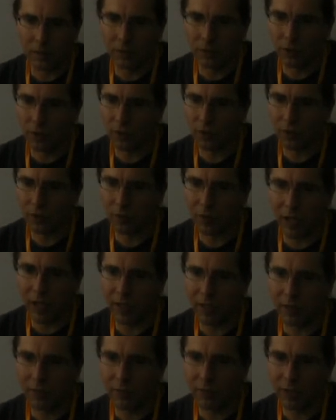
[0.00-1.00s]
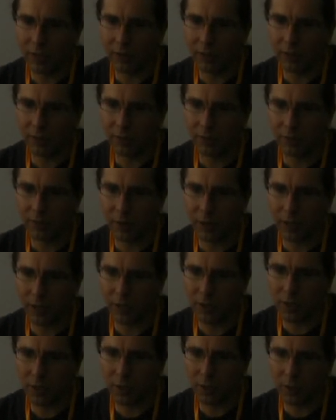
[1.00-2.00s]
just some lighting effects, so I
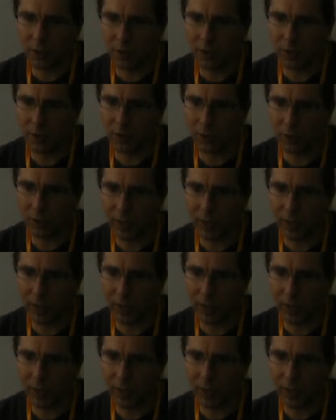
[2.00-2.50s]
can show it to you